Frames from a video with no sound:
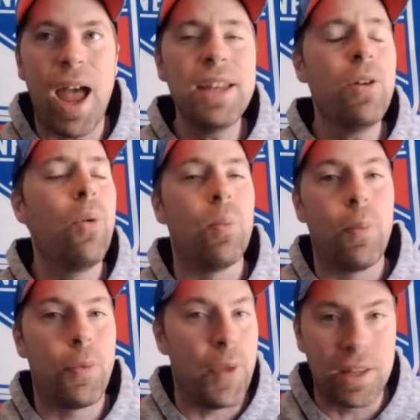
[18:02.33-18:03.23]
I don't
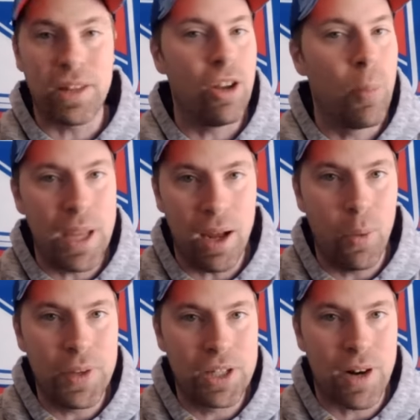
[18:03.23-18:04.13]
think that he'll be a
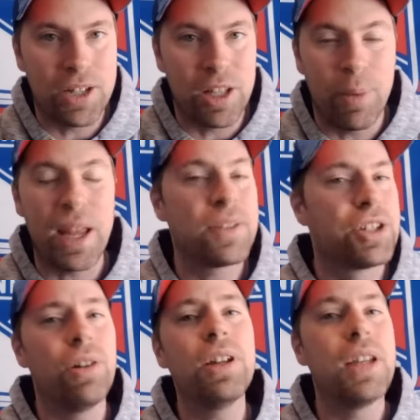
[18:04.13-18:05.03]
healthy scratch in the playoffs,
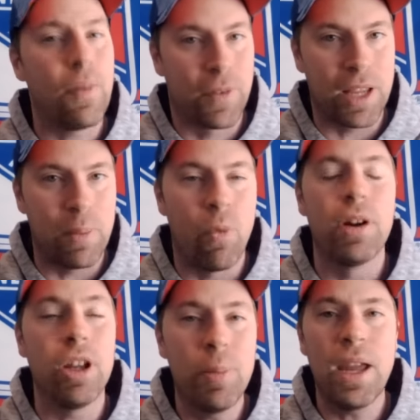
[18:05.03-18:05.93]
certainly not for game one.
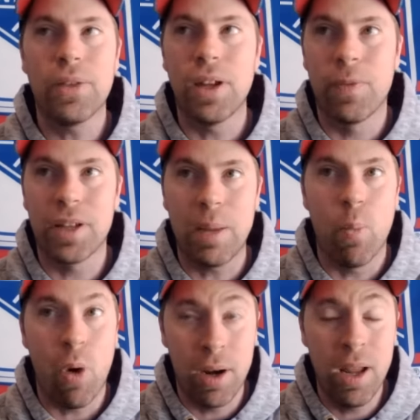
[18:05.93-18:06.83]
He'll be out there for game
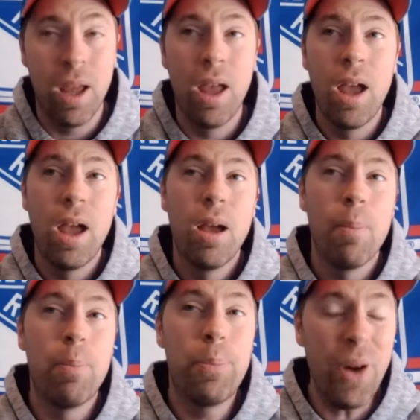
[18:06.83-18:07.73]
one.
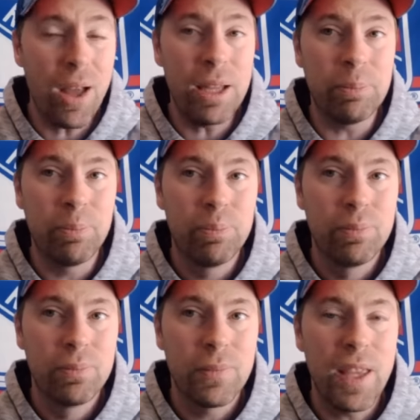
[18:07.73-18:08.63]
But
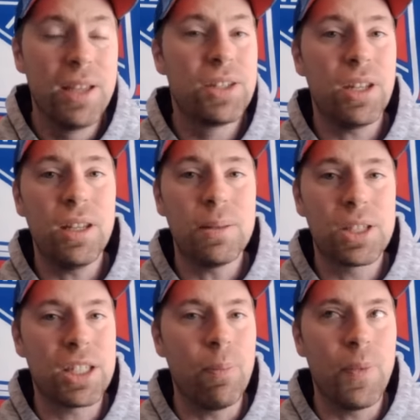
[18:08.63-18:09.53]
is it
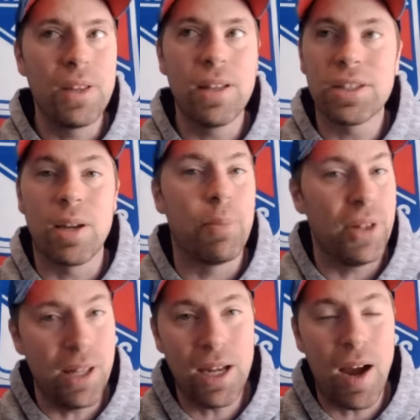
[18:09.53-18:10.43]
something that's
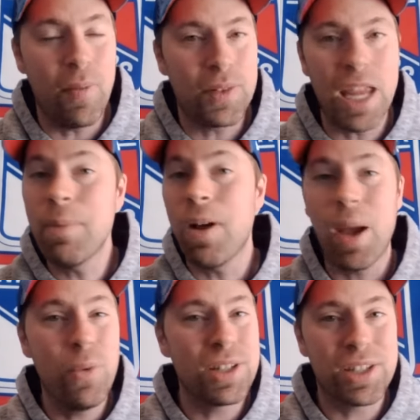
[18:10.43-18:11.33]
completely off the table? I
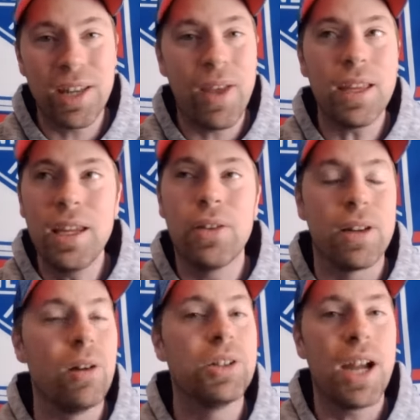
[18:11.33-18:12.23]
wouldn't say that either.
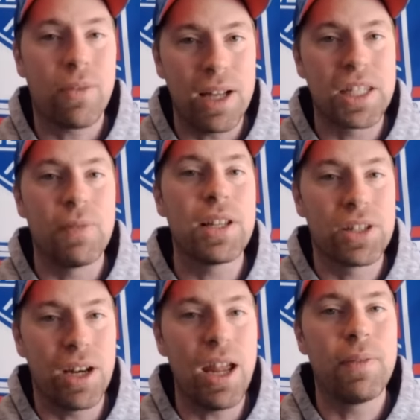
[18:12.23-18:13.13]
You know, Jack Roslovic is
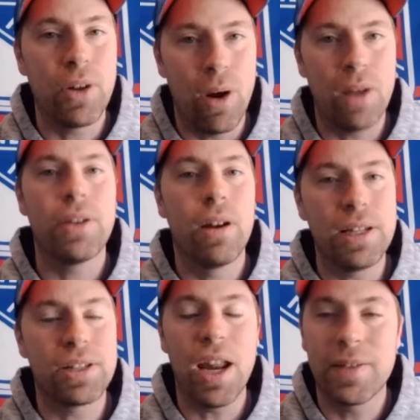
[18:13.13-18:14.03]
going to have to go out there and
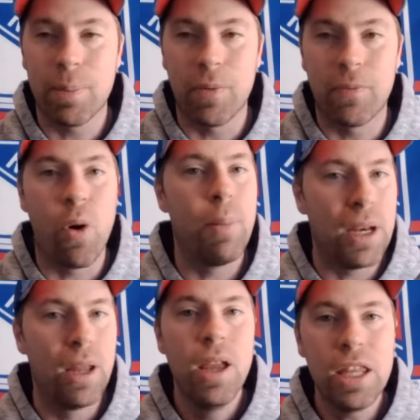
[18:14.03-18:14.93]
he's going to have to perform
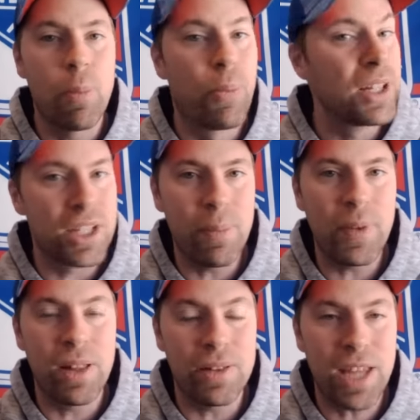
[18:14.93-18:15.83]
and, you know, bring something
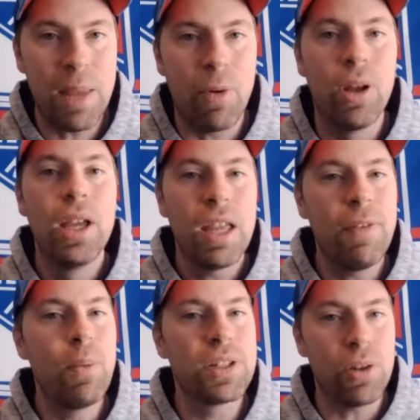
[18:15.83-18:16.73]
to the table if
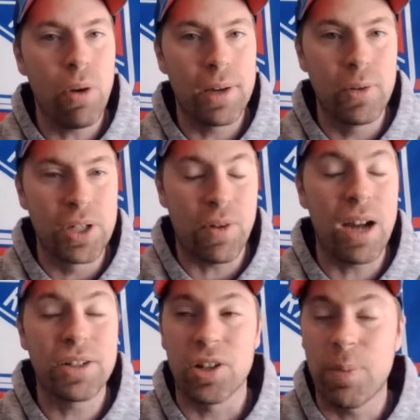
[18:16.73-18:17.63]
he wants to hold on to his
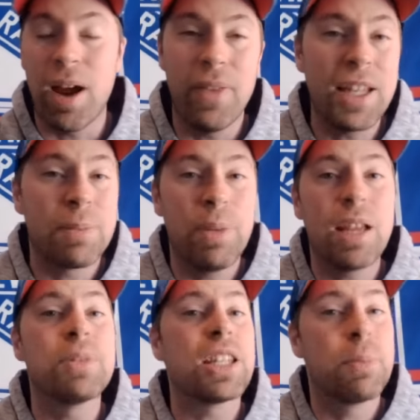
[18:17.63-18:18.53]
roster spot. And that
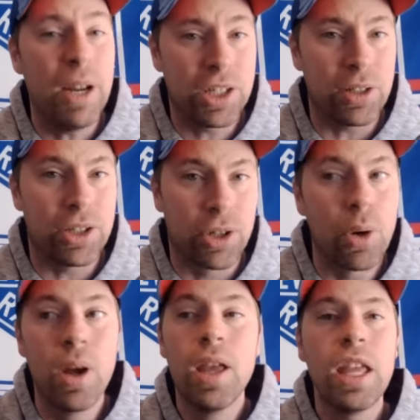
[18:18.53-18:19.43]
becomes especially
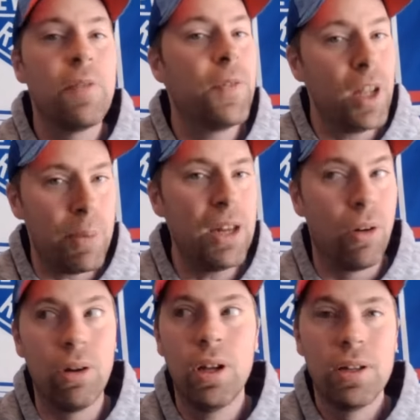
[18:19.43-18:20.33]
true if
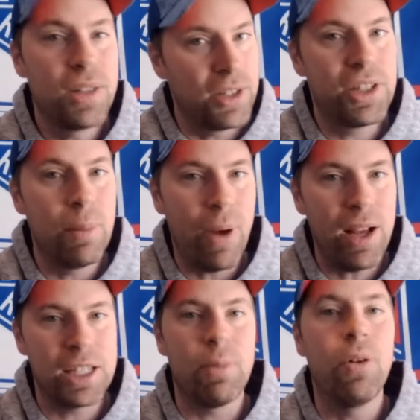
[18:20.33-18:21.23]
Filippito does the
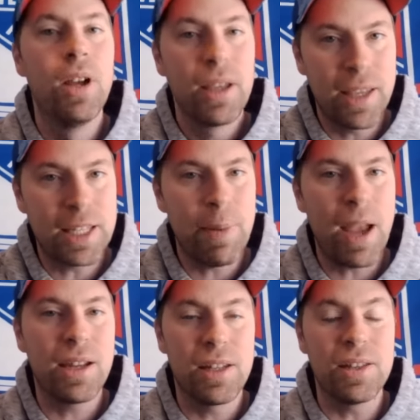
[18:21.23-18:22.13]
impossible, gets
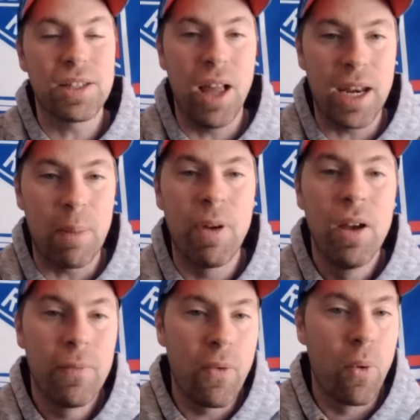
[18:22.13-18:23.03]
back into this lineup
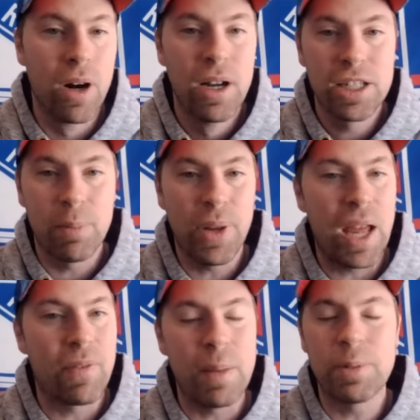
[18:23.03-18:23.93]
for some
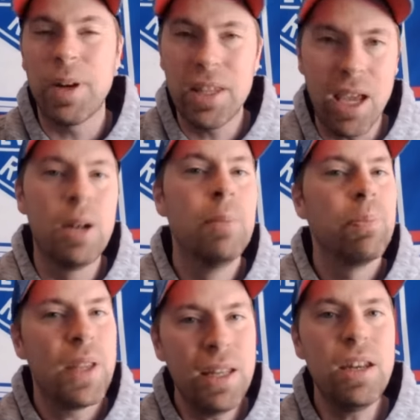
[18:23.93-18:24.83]
playoff games. But again,
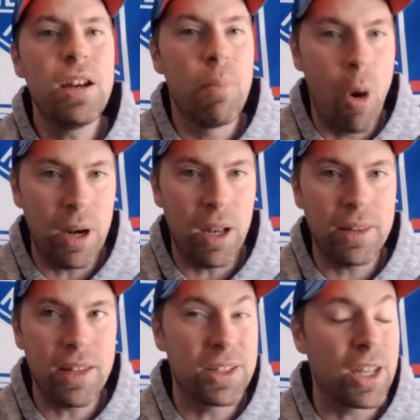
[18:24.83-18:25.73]
he needed a moment like
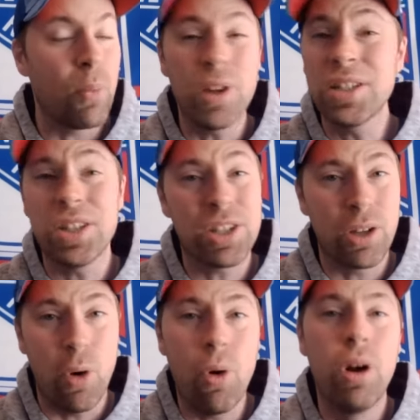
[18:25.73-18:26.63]
this, and it wasn't just the
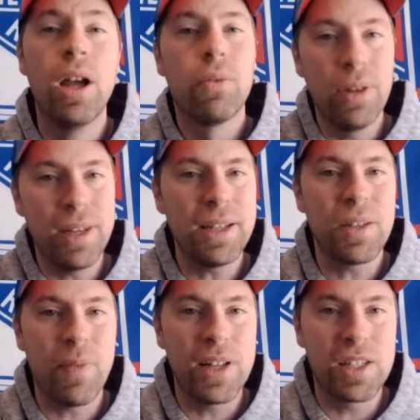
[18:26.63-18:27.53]
goal. Really nice
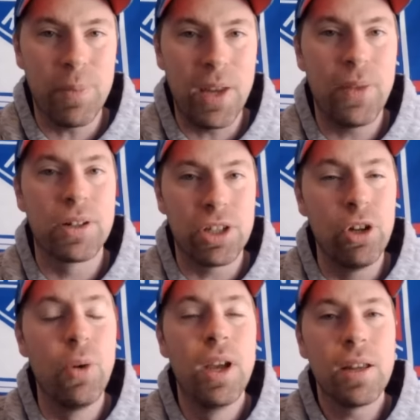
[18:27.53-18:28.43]
defensive play there
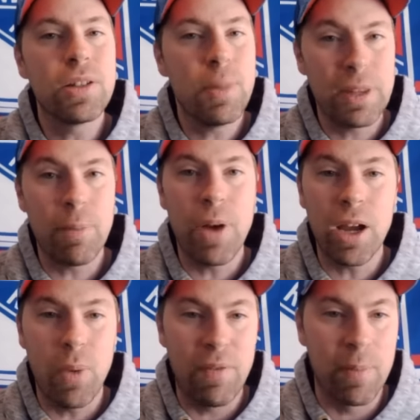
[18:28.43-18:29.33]
too, you know, tipping the puck
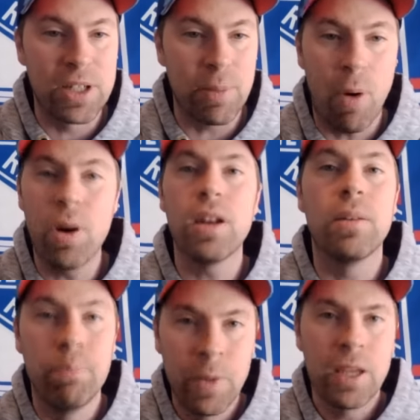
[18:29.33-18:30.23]
away from his opponent and,
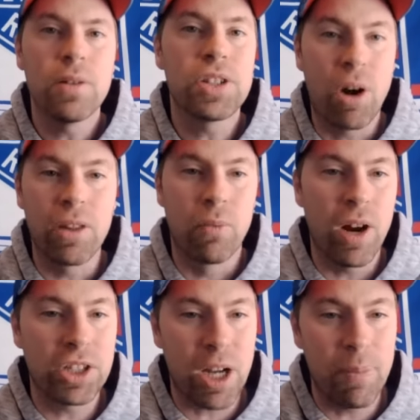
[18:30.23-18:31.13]
you know, starting the
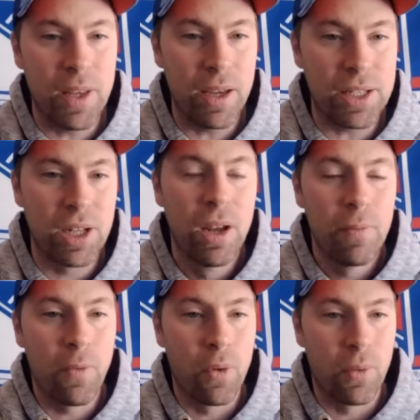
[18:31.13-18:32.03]
rush up the ice
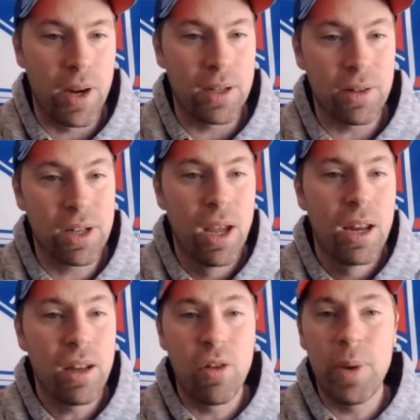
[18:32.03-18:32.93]
for the Rangers.
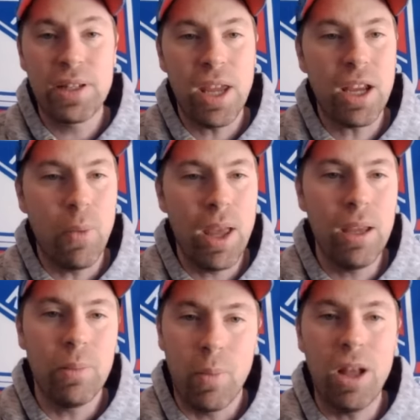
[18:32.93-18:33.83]
Another big
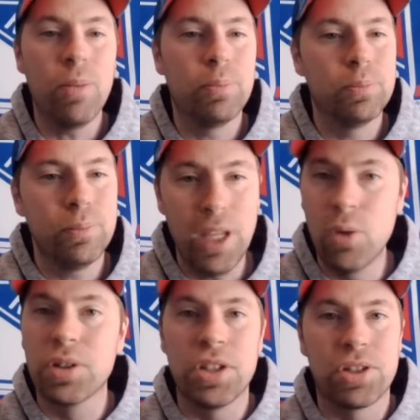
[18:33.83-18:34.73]
takeaway, well,
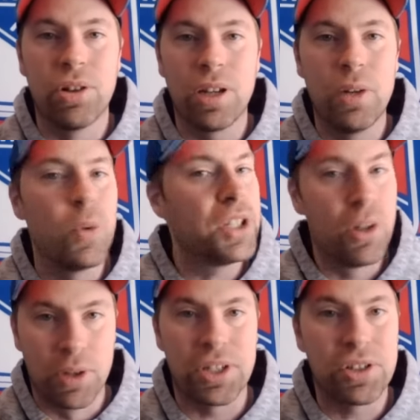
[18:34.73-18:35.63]
Igor Shesterkin was
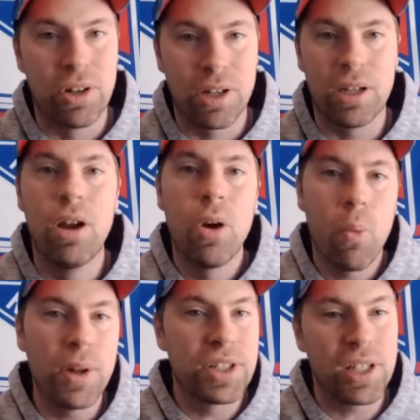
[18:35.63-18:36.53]
Igor Shesterkin
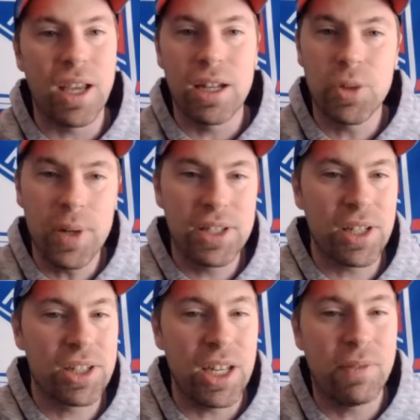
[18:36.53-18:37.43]
once again. A
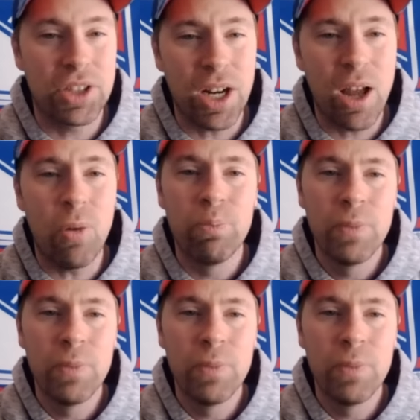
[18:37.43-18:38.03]
26-save shutout.